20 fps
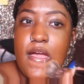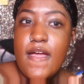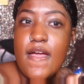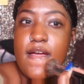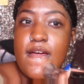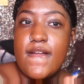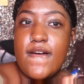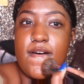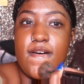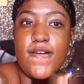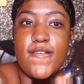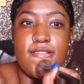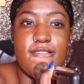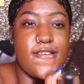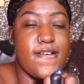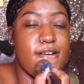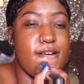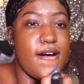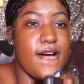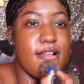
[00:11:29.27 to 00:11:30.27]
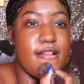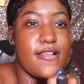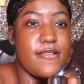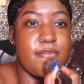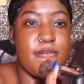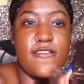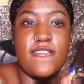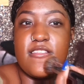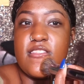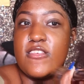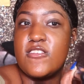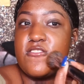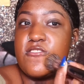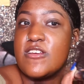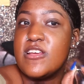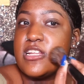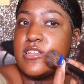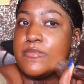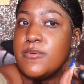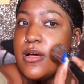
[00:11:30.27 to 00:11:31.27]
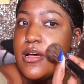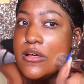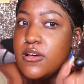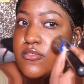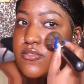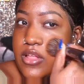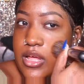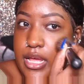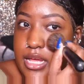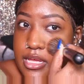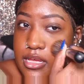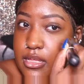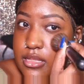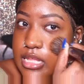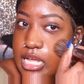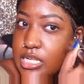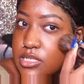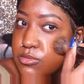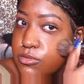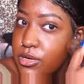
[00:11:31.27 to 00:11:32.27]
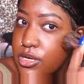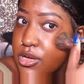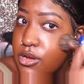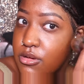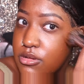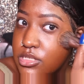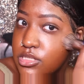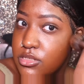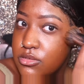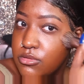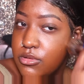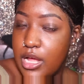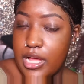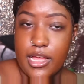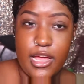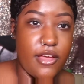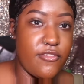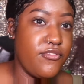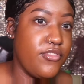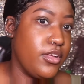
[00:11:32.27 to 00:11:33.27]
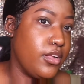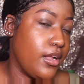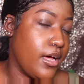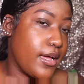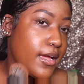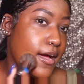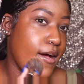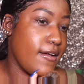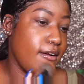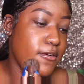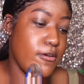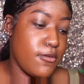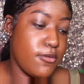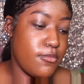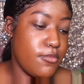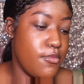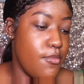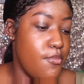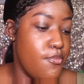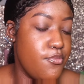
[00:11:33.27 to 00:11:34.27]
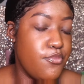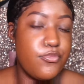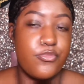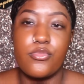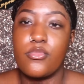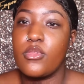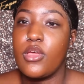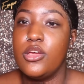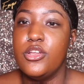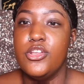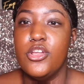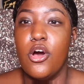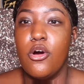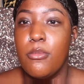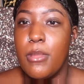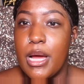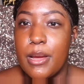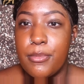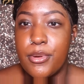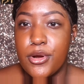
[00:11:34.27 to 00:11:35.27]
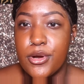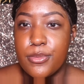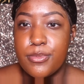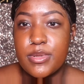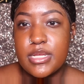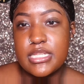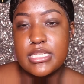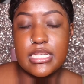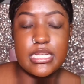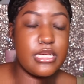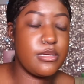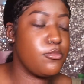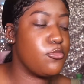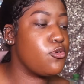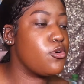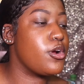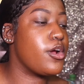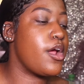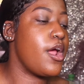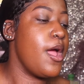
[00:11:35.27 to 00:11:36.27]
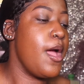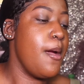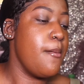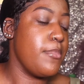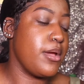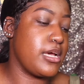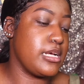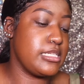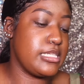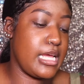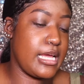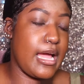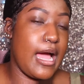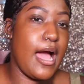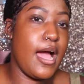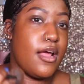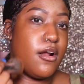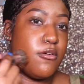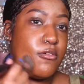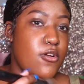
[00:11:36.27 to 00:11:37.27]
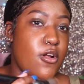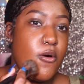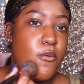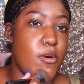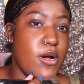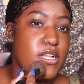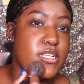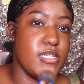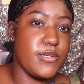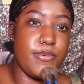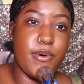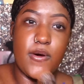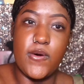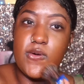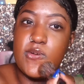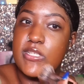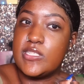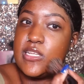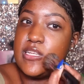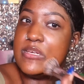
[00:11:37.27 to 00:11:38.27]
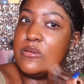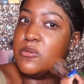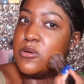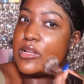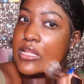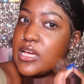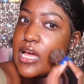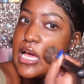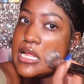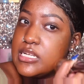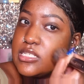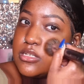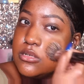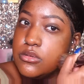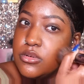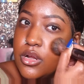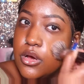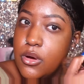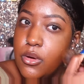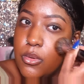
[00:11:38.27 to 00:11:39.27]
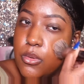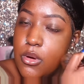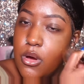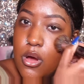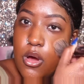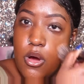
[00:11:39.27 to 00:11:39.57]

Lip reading: And also I just been in a strange spot of like, that's where it goes to, like, I feel like I don't know my purpose anymore, because like I don't know what to post anymore. Like, I just don't know